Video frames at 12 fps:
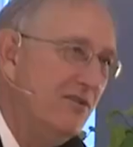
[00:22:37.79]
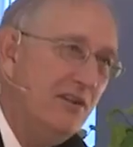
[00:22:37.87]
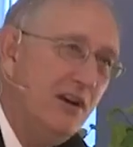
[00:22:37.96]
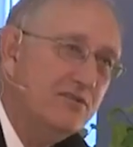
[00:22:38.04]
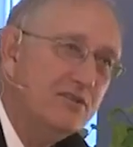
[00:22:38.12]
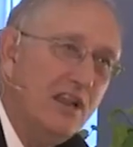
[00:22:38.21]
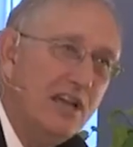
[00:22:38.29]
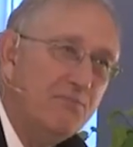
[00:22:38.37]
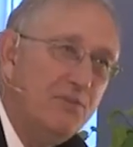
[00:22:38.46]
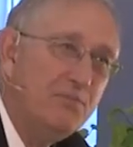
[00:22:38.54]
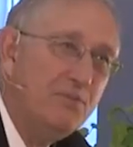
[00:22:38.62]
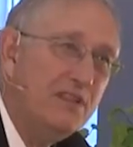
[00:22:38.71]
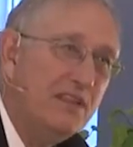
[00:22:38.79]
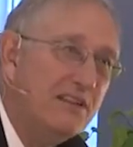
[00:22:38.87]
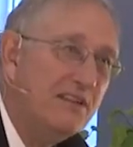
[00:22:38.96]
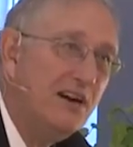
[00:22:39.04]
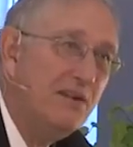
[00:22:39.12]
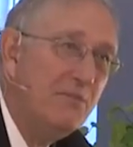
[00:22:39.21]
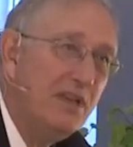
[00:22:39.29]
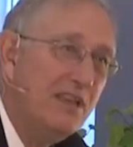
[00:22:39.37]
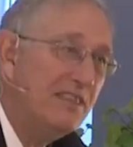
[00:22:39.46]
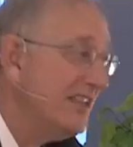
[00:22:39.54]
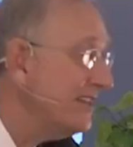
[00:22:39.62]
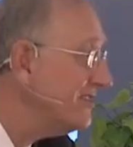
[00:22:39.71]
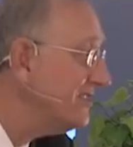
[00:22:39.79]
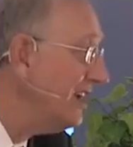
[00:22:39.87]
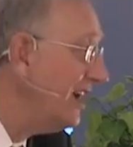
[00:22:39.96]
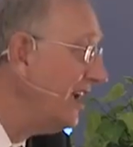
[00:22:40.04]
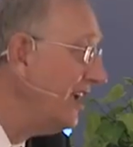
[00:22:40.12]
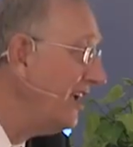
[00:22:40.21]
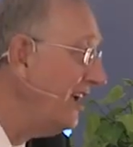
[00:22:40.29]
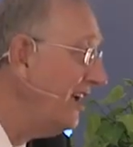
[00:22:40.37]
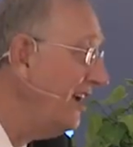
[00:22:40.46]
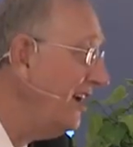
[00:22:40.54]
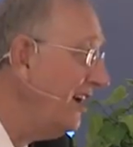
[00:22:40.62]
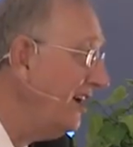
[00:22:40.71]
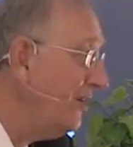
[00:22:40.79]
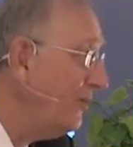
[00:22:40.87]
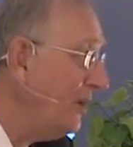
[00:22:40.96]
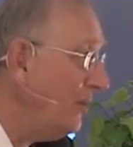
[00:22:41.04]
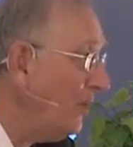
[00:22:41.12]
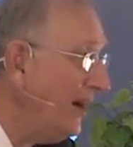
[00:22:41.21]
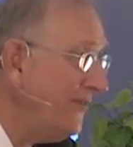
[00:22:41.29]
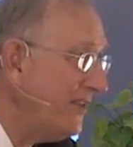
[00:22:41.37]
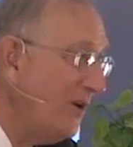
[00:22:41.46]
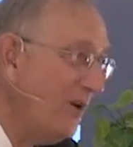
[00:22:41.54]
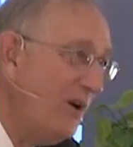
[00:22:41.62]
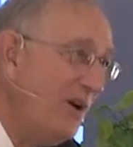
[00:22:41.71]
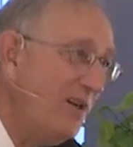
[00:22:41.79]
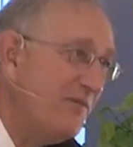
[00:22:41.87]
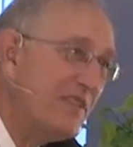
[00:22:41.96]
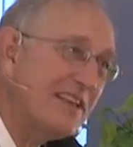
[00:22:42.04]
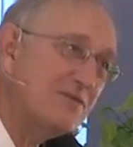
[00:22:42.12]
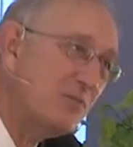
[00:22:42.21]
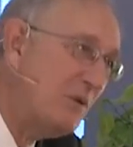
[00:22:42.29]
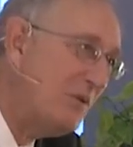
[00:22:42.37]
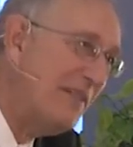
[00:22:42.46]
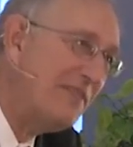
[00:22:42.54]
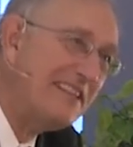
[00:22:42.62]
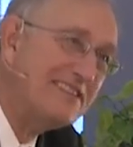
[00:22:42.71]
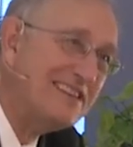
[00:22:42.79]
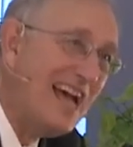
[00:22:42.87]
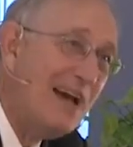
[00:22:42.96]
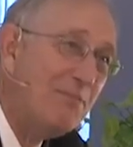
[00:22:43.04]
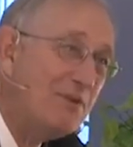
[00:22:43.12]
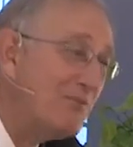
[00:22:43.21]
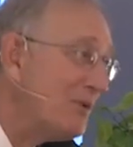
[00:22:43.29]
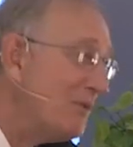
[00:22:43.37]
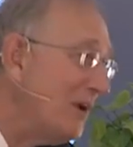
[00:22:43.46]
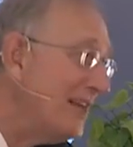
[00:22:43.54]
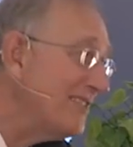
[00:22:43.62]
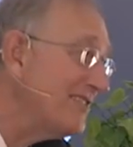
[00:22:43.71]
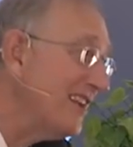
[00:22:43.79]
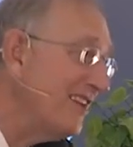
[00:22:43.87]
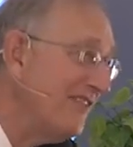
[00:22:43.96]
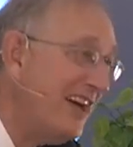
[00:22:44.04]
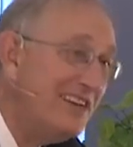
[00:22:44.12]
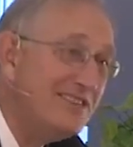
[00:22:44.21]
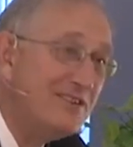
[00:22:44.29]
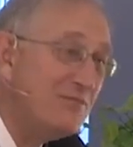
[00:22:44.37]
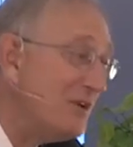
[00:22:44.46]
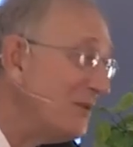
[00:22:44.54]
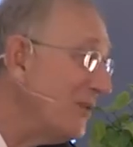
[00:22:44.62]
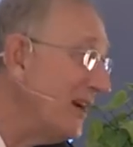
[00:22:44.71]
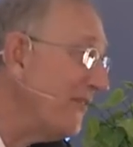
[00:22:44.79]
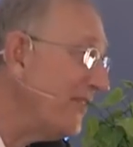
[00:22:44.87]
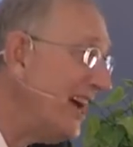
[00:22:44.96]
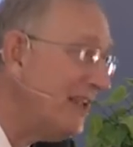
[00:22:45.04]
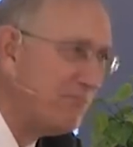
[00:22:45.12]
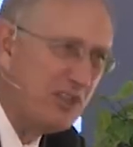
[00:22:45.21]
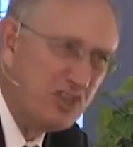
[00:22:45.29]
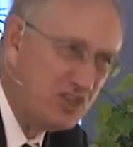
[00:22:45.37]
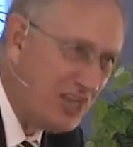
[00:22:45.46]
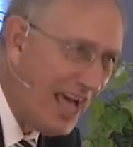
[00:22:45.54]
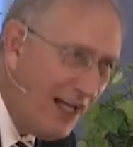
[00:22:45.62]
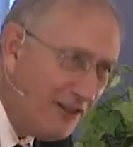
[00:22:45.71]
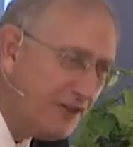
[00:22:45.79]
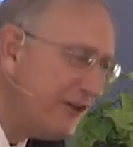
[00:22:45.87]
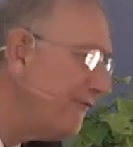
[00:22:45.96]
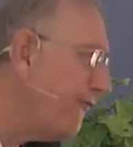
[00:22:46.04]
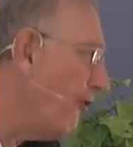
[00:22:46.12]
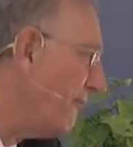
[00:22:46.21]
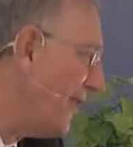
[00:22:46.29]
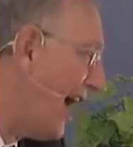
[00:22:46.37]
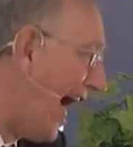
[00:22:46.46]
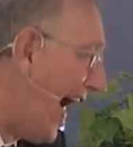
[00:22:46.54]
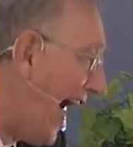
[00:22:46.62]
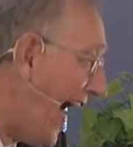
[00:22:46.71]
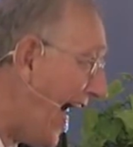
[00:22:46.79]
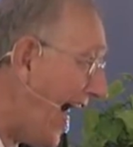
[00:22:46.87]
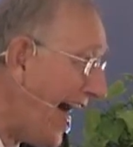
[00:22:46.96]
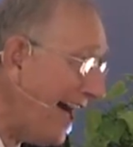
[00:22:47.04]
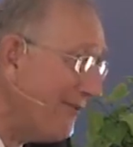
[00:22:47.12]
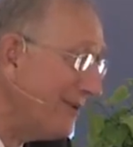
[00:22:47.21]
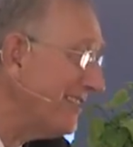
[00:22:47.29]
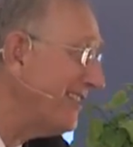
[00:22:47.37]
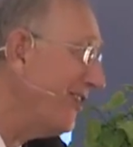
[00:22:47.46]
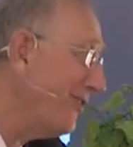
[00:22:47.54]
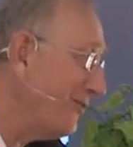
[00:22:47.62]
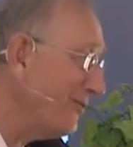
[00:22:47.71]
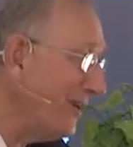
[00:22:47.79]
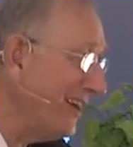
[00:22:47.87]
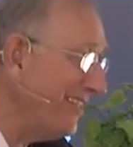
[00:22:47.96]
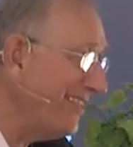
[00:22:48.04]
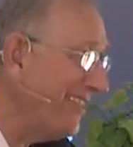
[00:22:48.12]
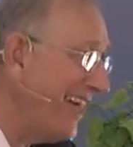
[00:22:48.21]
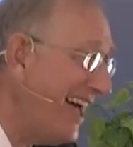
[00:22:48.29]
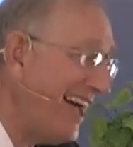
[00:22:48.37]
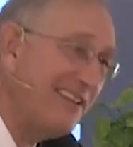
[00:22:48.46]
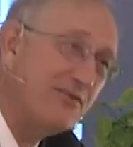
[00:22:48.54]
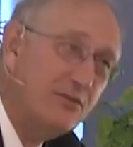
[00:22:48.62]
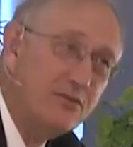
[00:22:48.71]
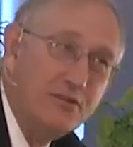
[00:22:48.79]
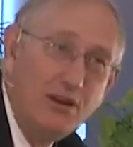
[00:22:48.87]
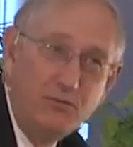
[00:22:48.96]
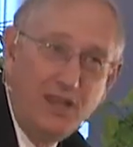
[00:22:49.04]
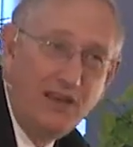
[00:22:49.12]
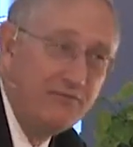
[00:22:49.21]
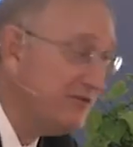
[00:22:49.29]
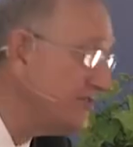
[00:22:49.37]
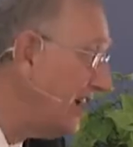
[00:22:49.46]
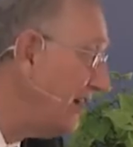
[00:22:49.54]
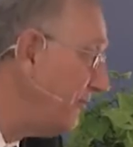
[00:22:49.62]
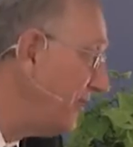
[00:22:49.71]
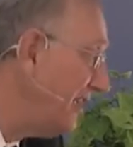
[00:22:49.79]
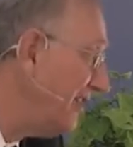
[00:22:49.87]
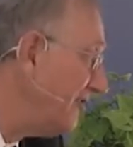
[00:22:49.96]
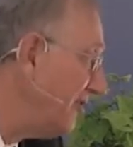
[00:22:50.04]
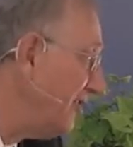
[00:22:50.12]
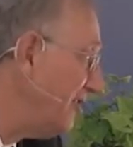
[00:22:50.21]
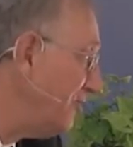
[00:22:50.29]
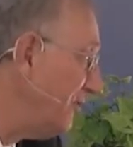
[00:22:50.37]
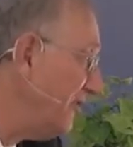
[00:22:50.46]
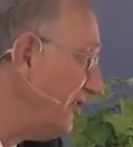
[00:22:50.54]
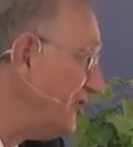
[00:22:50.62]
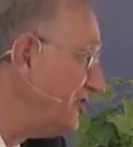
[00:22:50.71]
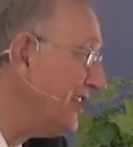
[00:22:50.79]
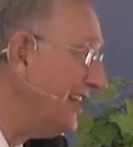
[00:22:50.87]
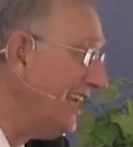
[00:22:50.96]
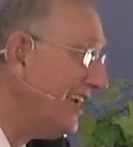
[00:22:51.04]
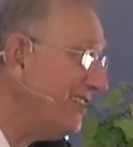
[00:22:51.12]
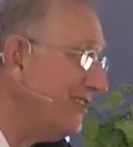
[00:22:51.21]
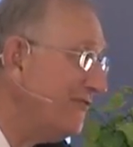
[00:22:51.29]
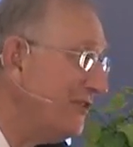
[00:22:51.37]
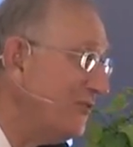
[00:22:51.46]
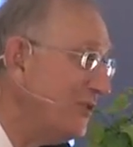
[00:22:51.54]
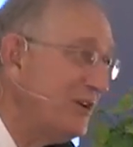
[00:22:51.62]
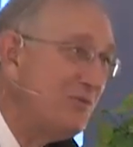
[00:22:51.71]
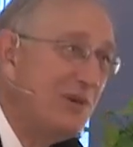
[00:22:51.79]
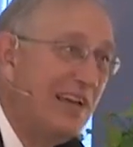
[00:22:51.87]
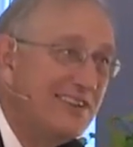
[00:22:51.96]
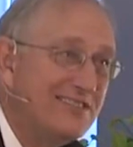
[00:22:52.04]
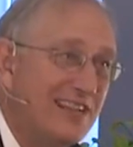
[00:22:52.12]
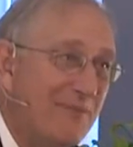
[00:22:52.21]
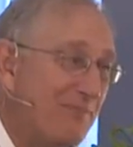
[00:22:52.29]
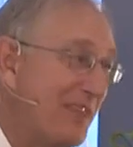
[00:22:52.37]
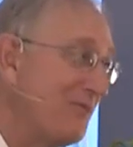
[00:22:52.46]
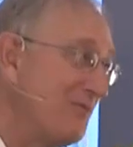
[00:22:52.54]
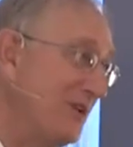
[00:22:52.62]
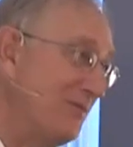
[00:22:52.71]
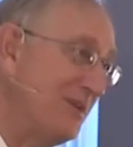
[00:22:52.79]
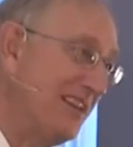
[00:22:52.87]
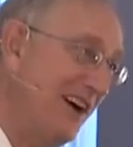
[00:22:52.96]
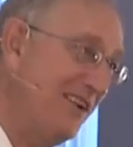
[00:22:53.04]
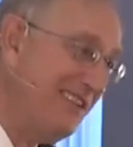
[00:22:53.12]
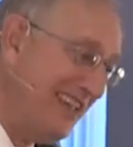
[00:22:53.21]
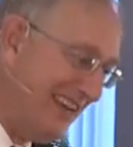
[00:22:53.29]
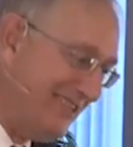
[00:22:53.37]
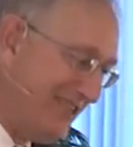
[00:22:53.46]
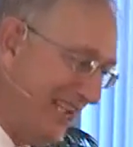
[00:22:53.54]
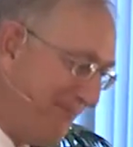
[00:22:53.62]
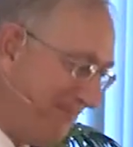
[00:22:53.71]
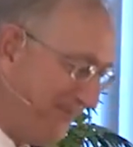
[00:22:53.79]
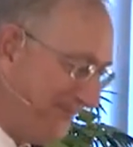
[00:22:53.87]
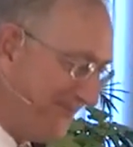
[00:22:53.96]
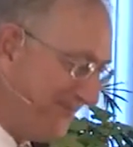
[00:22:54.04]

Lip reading: You know, it's like people that come in that say, we want all of this. We want the Sabbath, we want salvation, we want that, but this health reform, nah, we don't want that. Don't we have the same thing, you know? We're very selective in what we accept and what we don't accept.